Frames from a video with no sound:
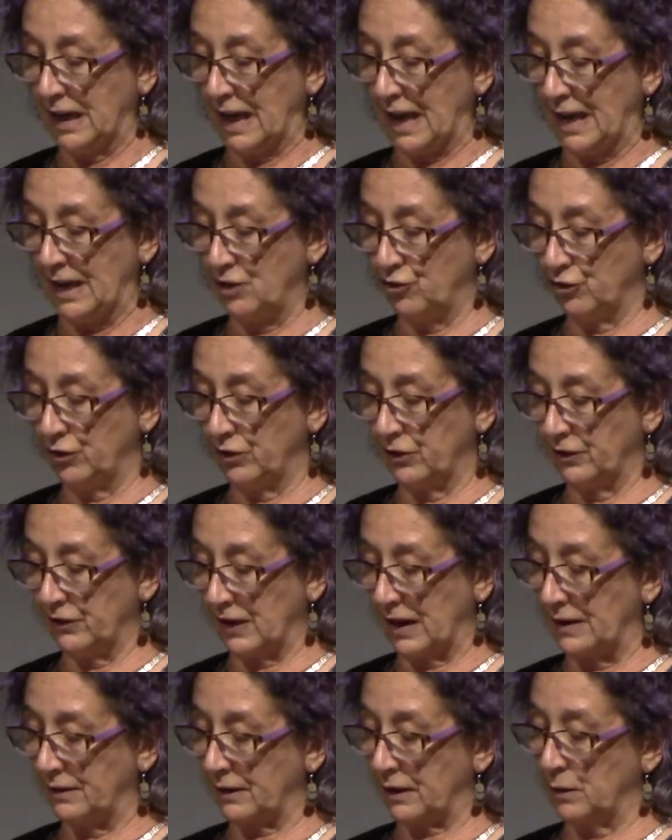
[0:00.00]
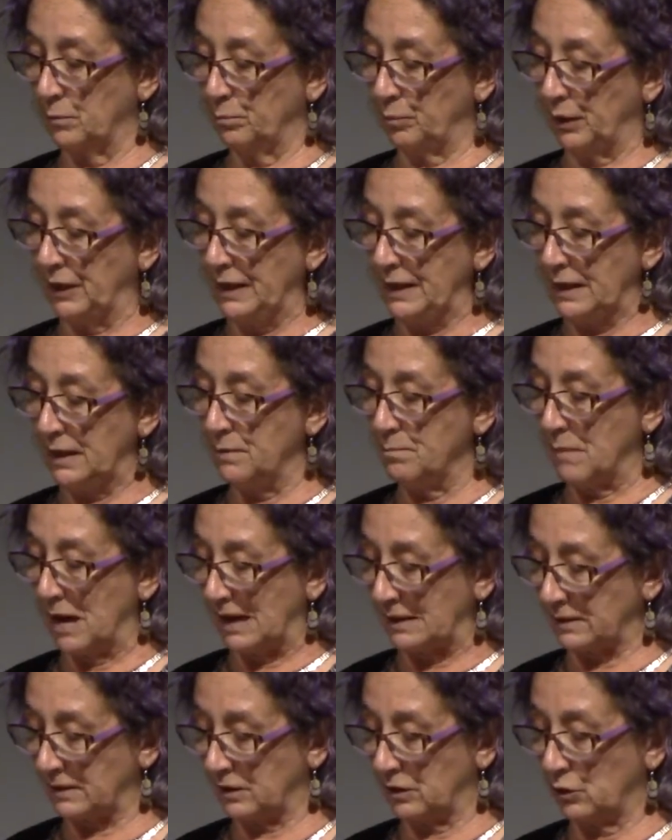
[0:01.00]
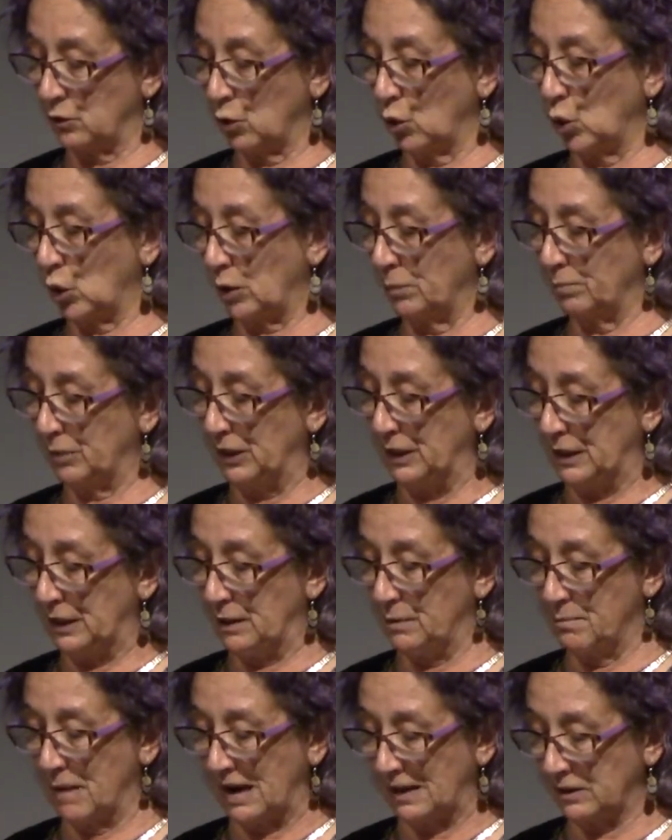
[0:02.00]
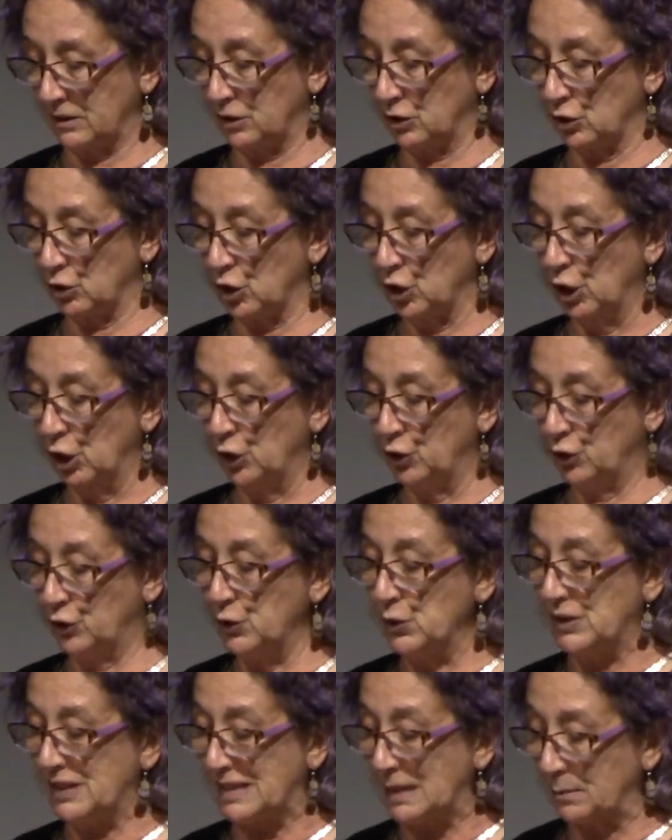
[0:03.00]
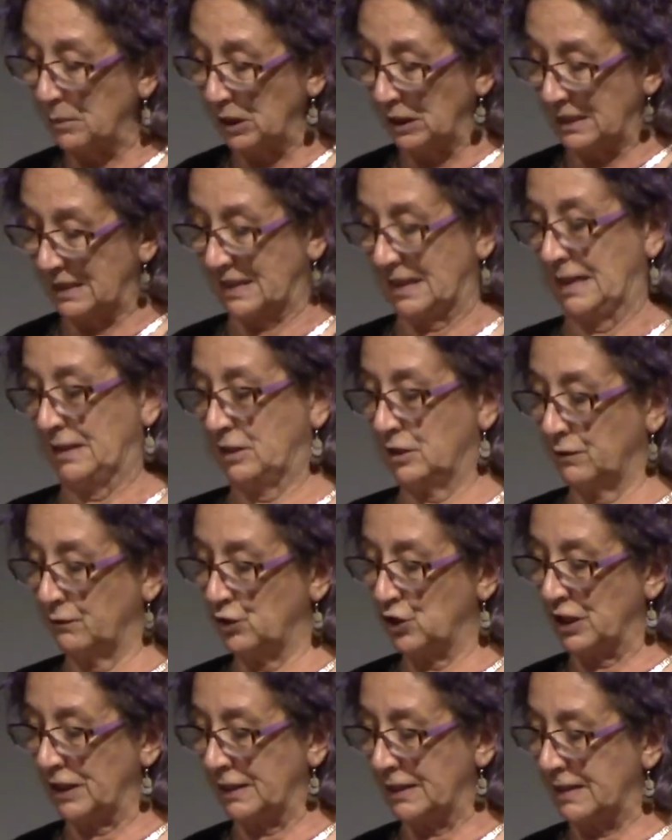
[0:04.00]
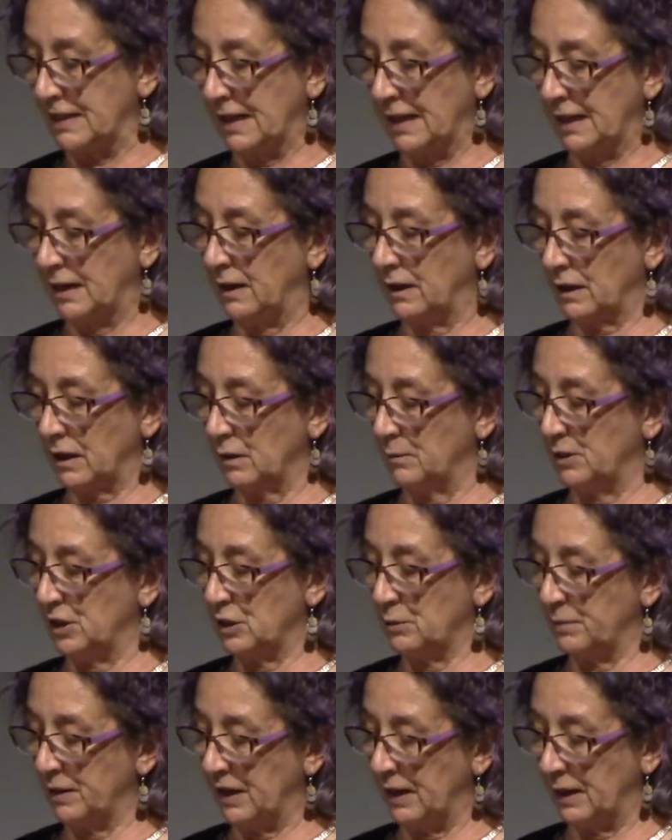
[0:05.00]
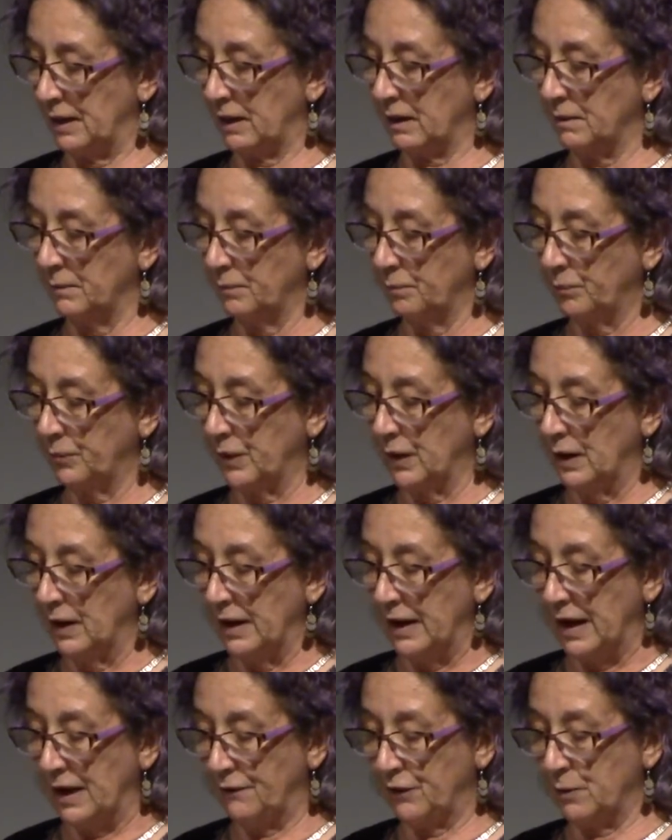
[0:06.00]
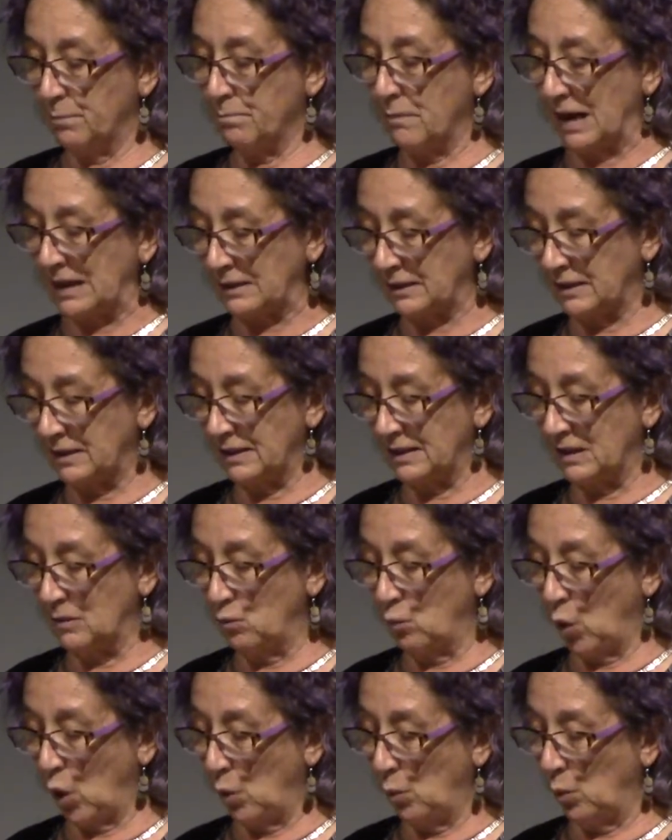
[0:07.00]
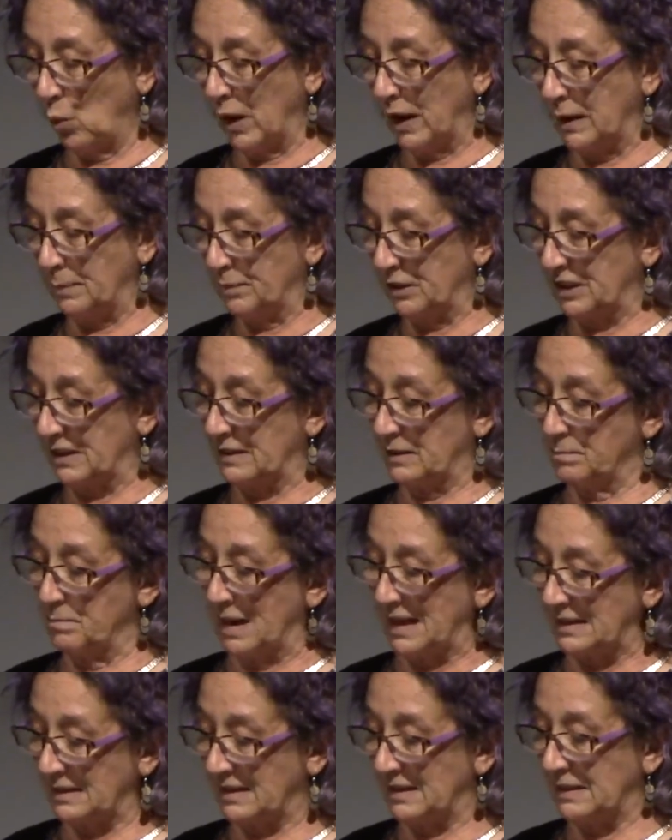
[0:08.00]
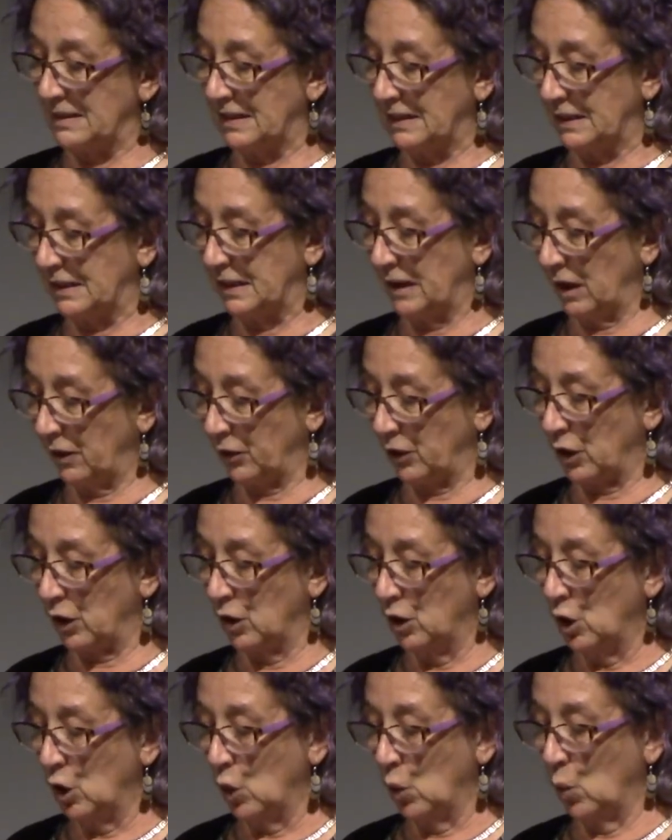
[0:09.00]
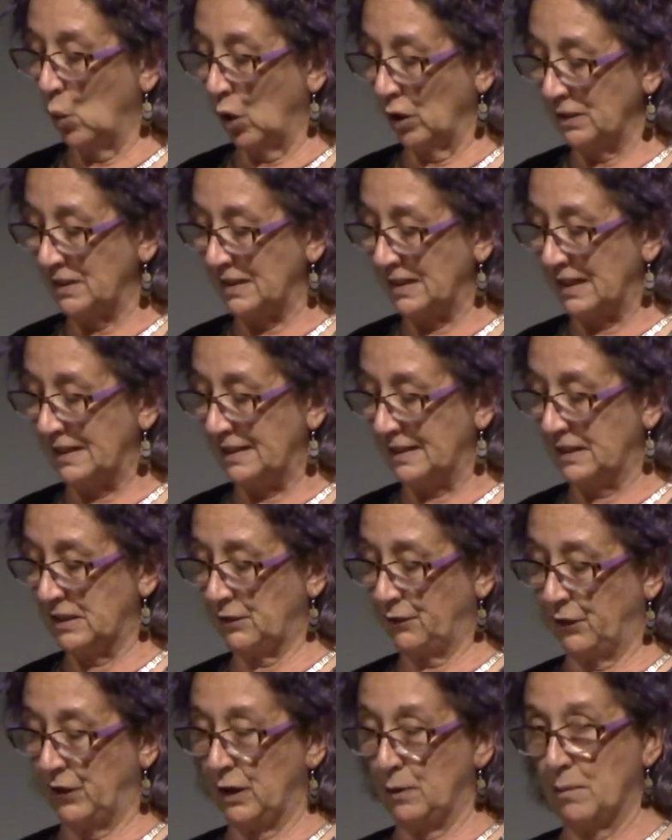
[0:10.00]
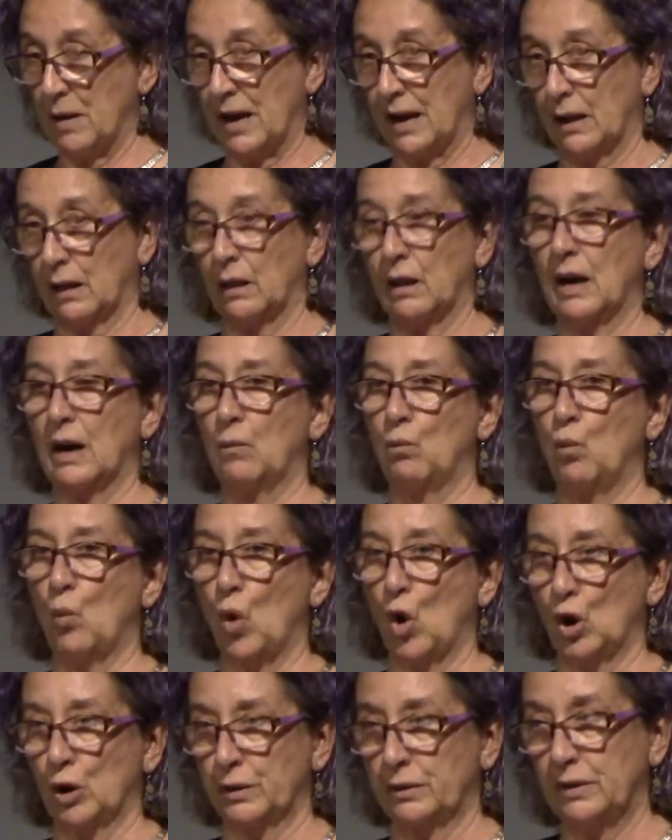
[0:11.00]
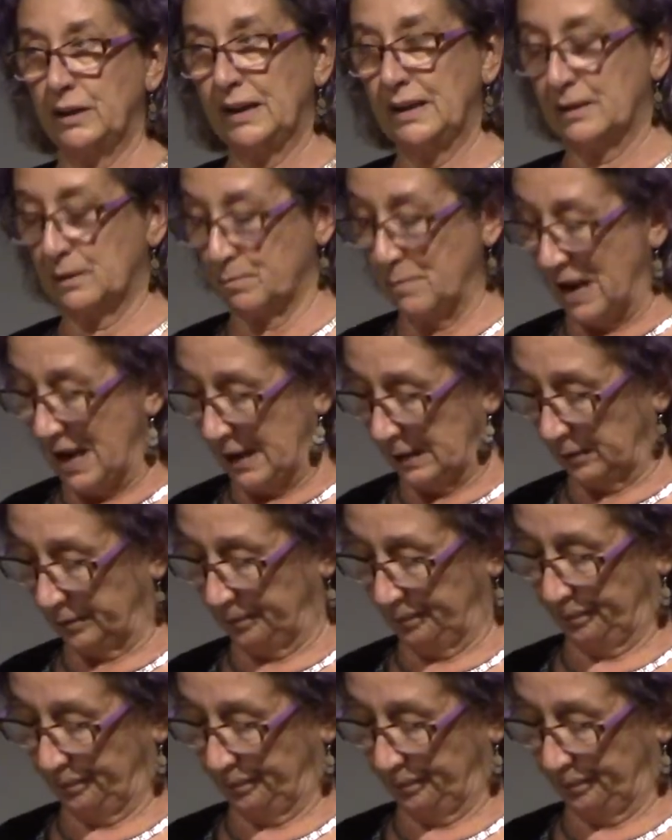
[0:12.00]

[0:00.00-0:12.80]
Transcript: agent is either completely master or completely mastered, two similar sets of genitalia come to being. If it masters in one way but is mastered in another, one set is female and one is male.